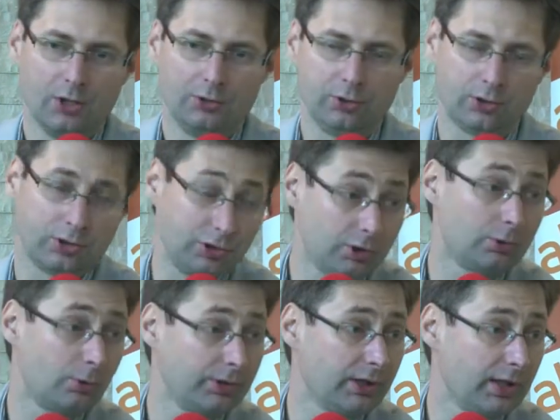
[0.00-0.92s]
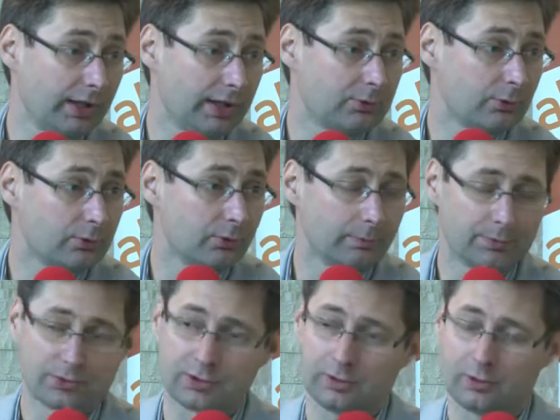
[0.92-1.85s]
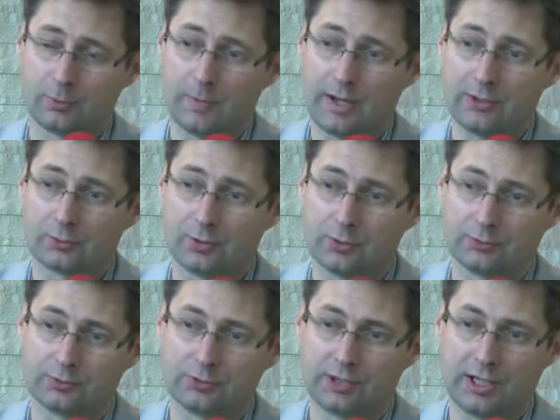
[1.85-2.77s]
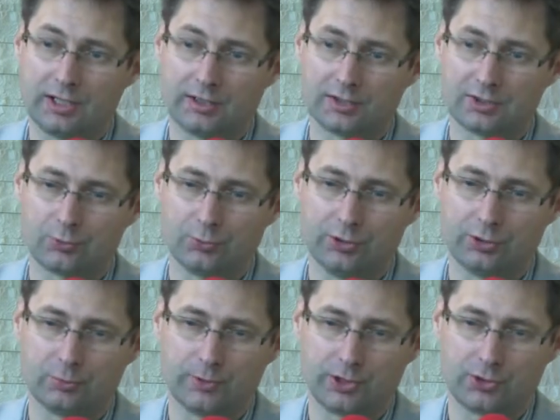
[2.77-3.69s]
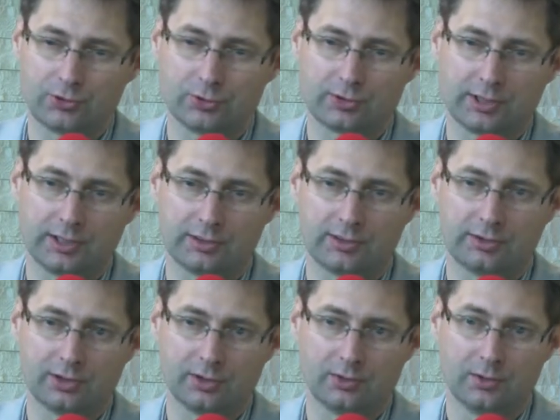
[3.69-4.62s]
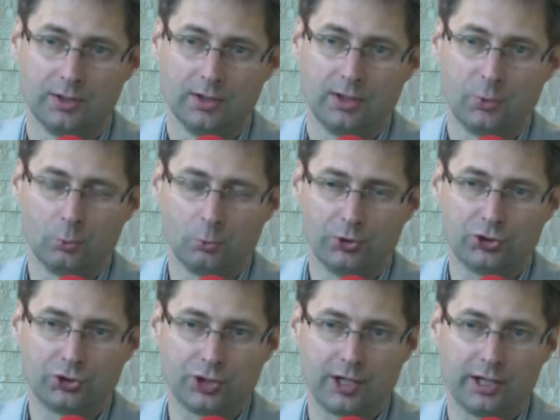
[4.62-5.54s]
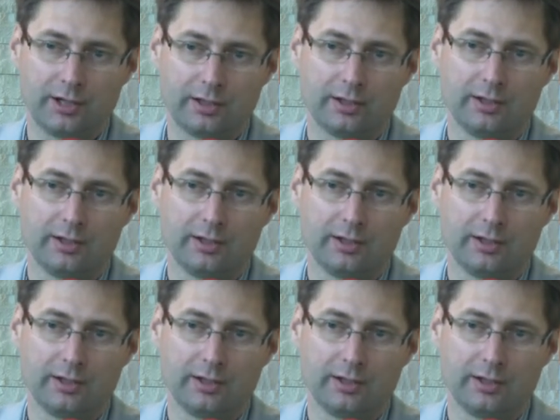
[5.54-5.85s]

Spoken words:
Union, including Allegro Group. So, my role today is really to make sure that we share